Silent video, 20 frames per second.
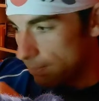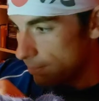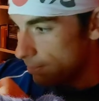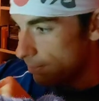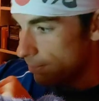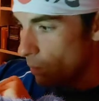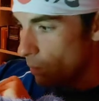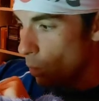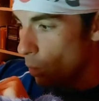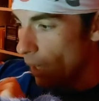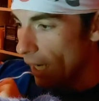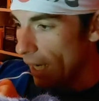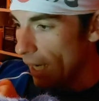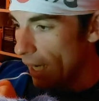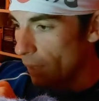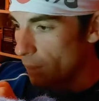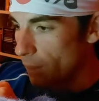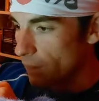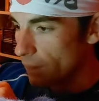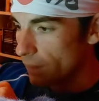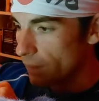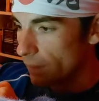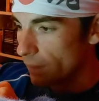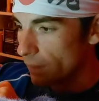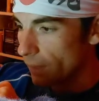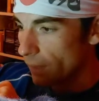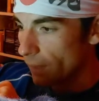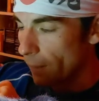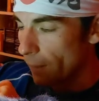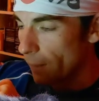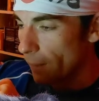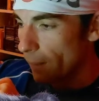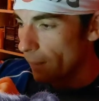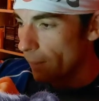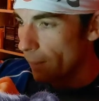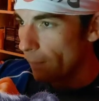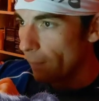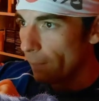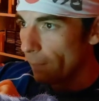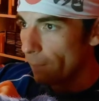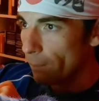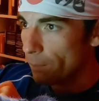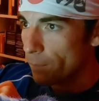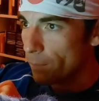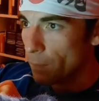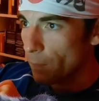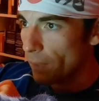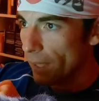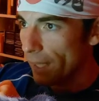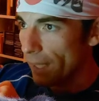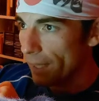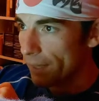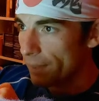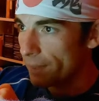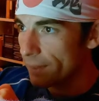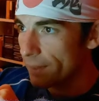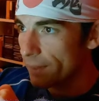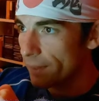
go out too late,